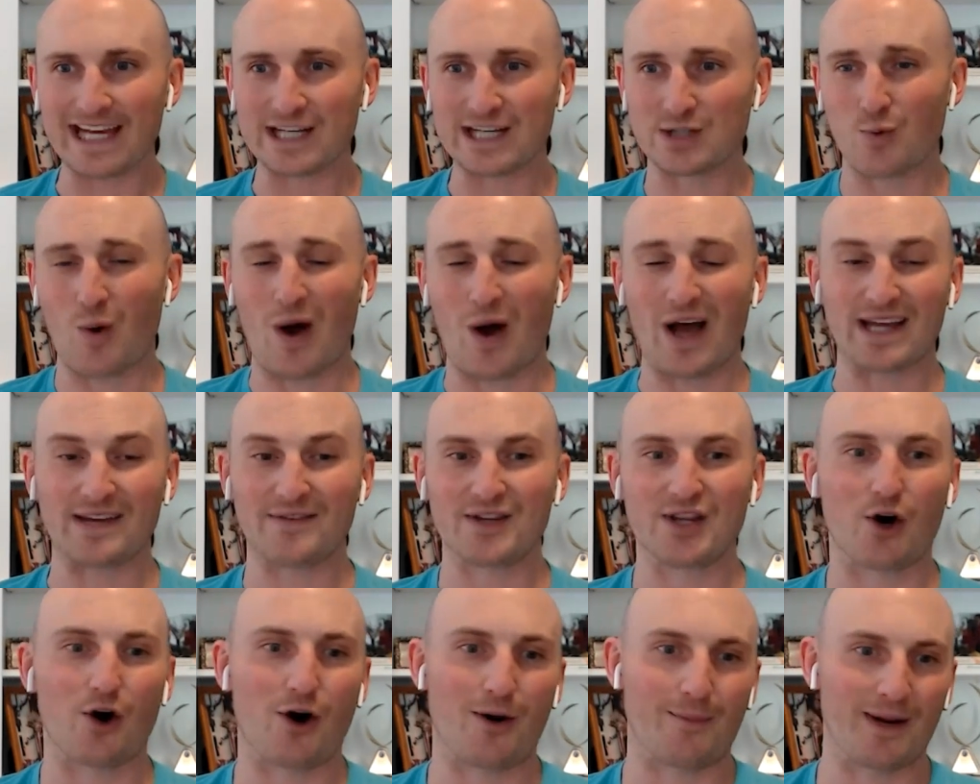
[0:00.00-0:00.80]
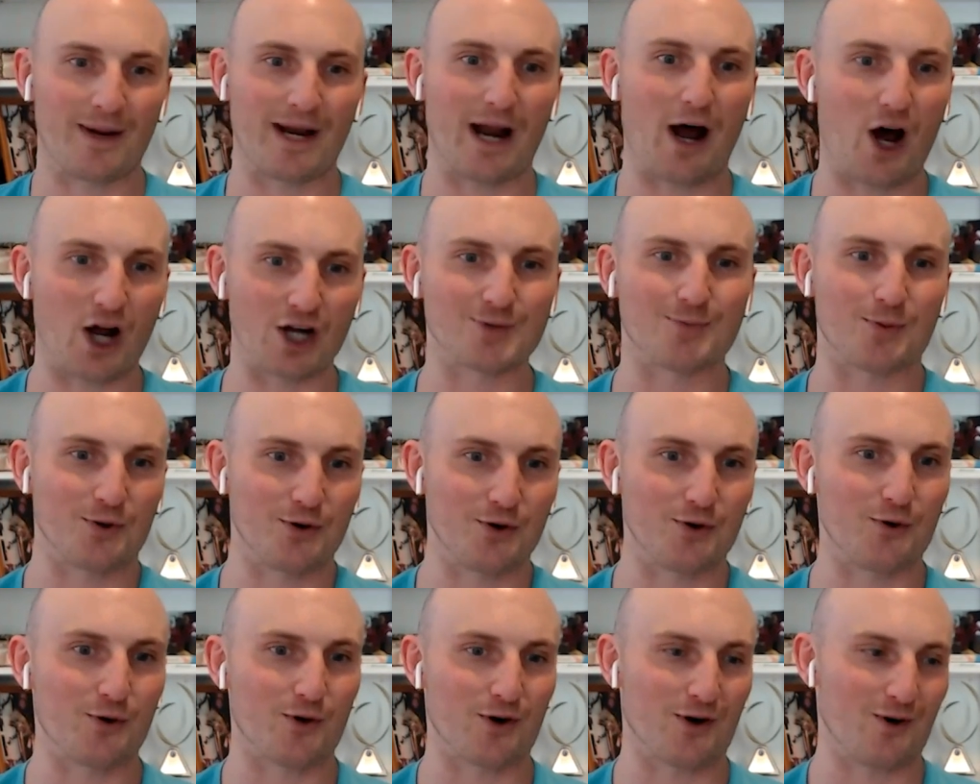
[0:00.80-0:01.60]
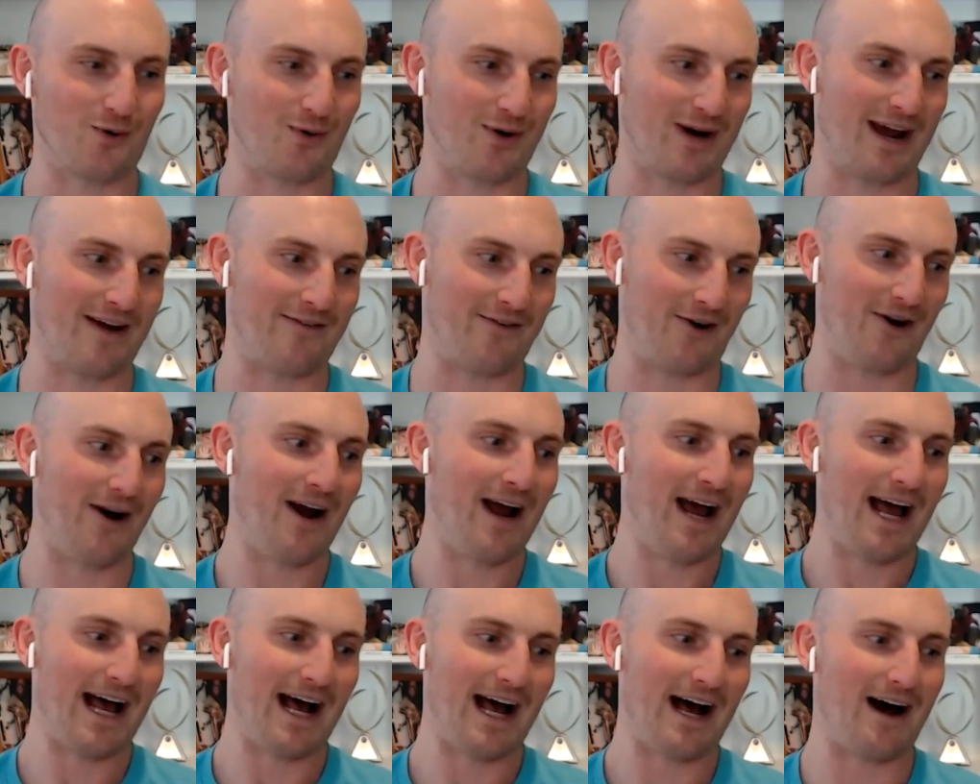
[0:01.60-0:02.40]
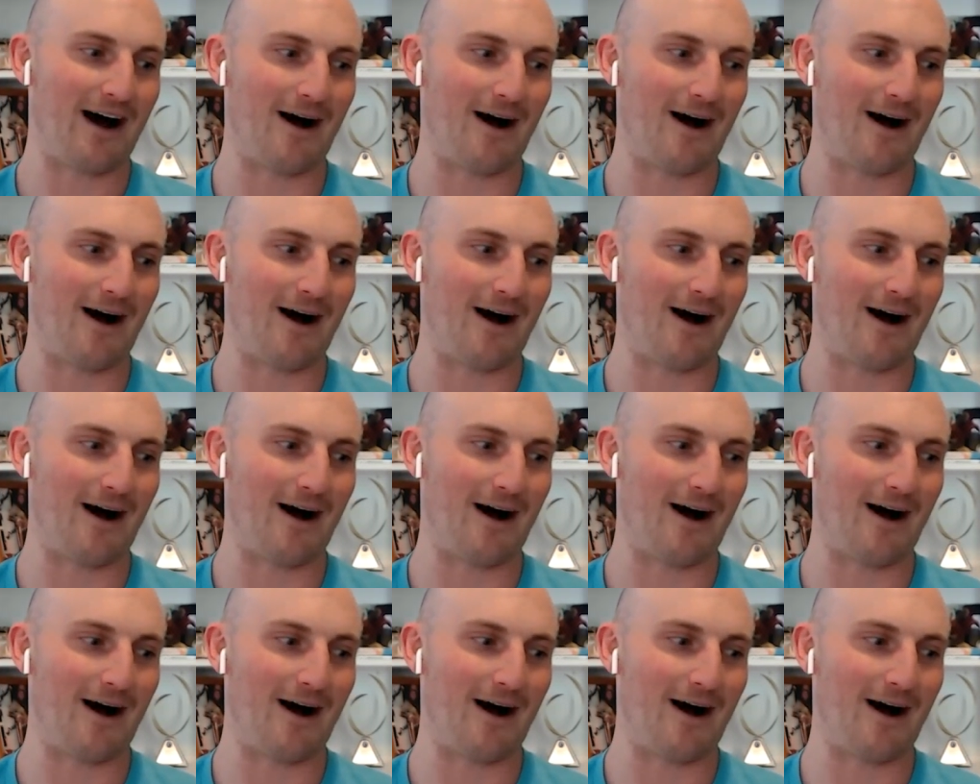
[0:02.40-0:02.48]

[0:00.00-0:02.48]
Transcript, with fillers: It's why, even though I'm an entrepreneur or whatever,